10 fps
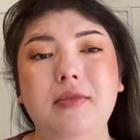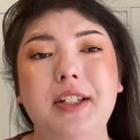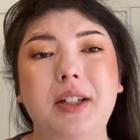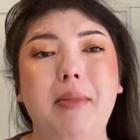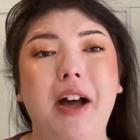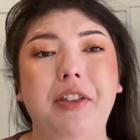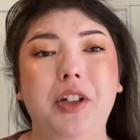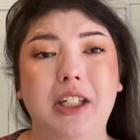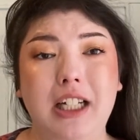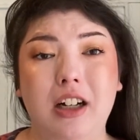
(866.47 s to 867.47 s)
It's about
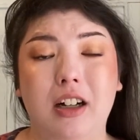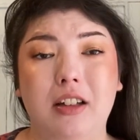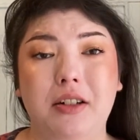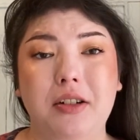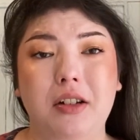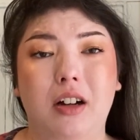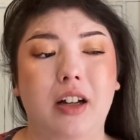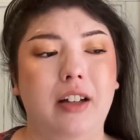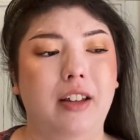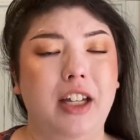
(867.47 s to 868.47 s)
$30
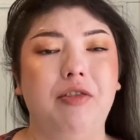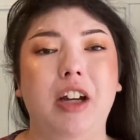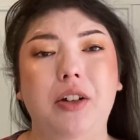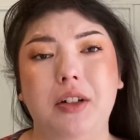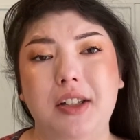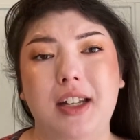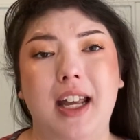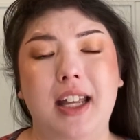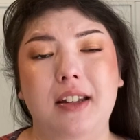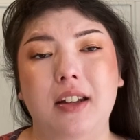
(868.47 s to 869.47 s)
on like
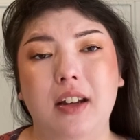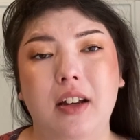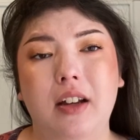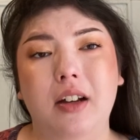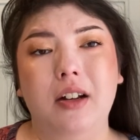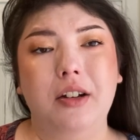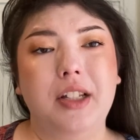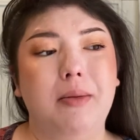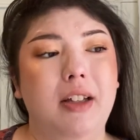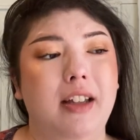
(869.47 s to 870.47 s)
FragranceNet or
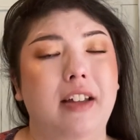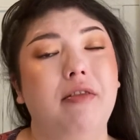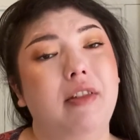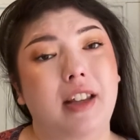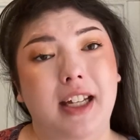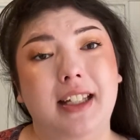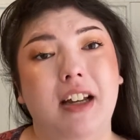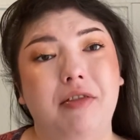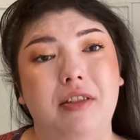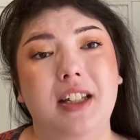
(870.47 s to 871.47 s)
something like
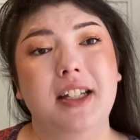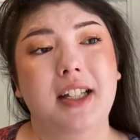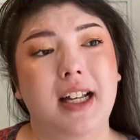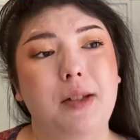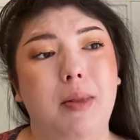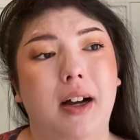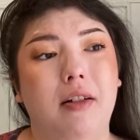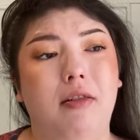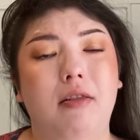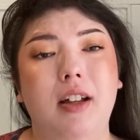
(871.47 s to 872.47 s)
that for this size
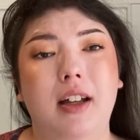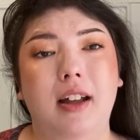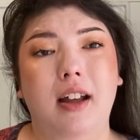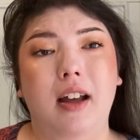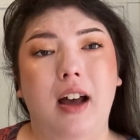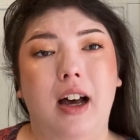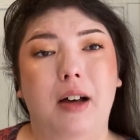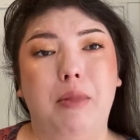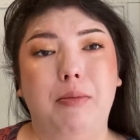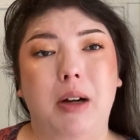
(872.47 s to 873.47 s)
bottle.
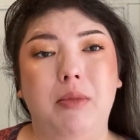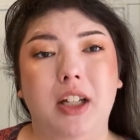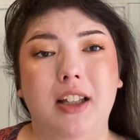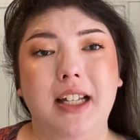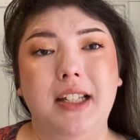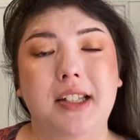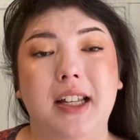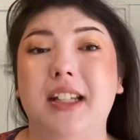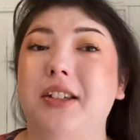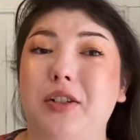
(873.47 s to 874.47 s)
My mom really likes the
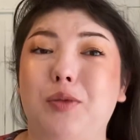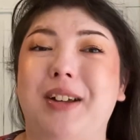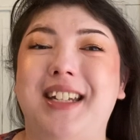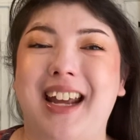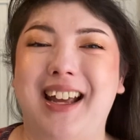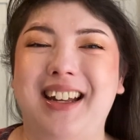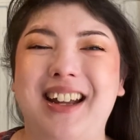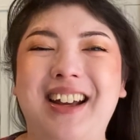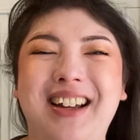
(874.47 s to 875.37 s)
scent, so does my dad.